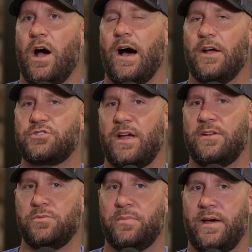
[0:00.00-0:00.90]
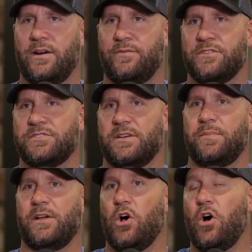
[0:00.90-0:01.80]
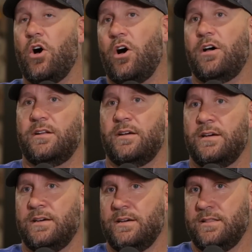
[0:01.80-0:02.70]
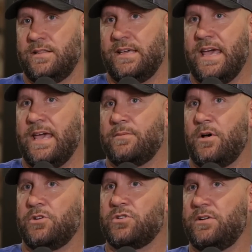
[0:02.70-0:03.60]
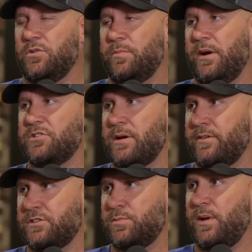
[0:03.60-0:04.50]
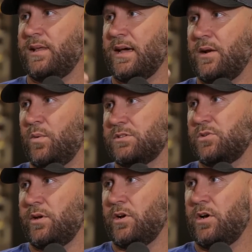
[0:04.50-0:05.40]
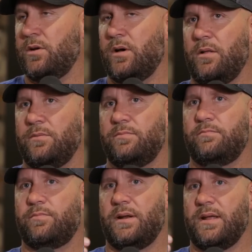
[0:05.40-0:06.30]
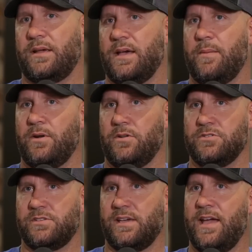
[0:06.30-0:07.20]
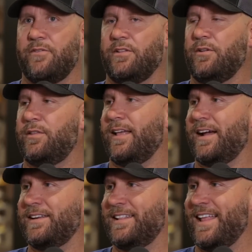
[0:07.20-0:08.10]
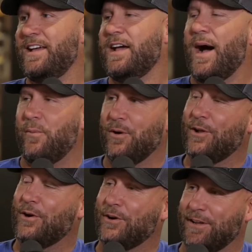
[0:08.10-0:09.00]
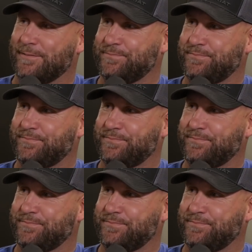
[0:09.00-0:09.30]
I'll try and do better if there's something on the game. I'll try and do a better job of explaining kind of what's going on. I'll probably not comment on just like every little thing like I did. We're learning.